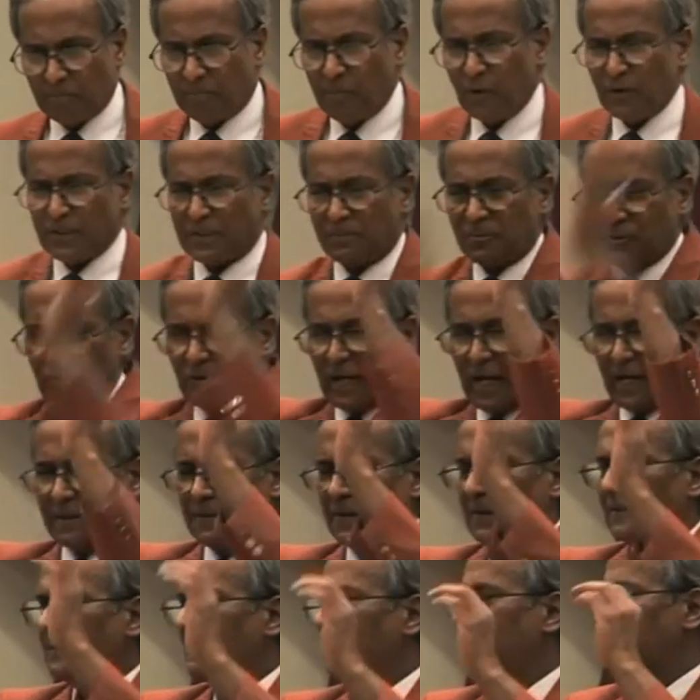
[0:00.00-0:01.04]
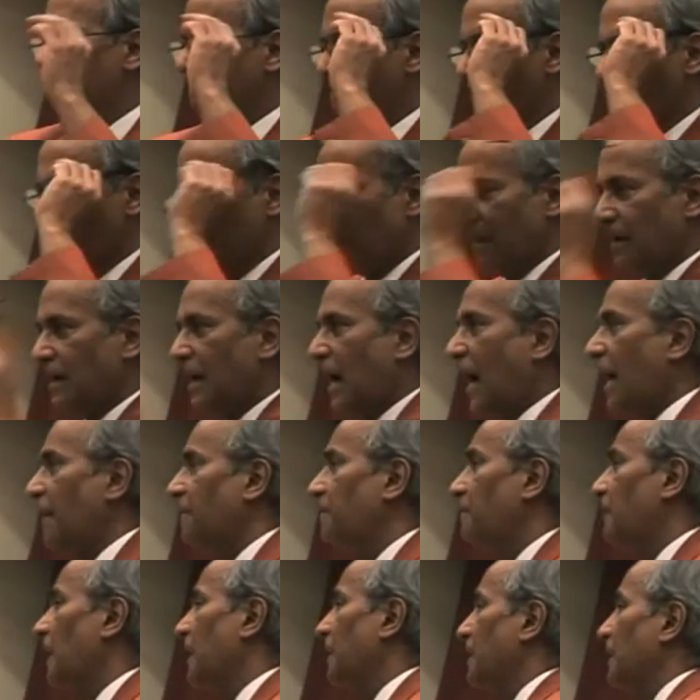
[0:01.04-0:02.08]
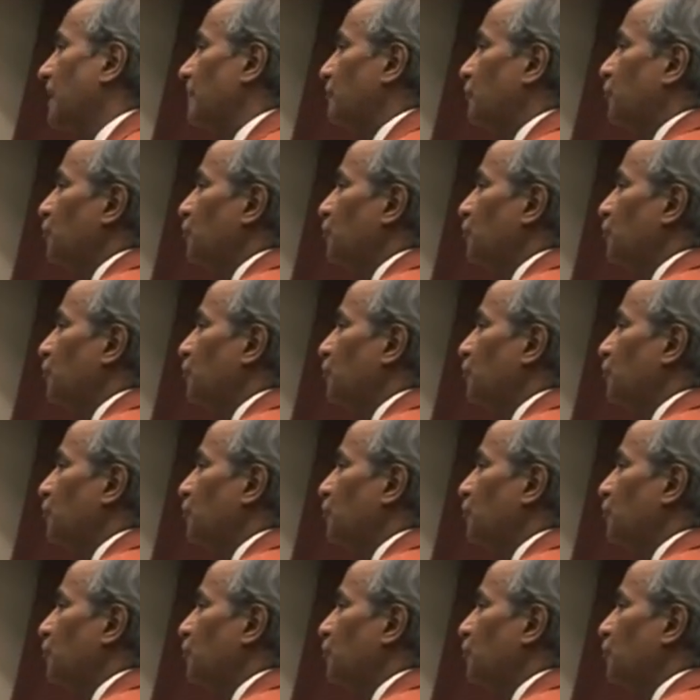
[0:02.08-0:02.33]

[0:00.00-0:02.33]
put them together. Either I can have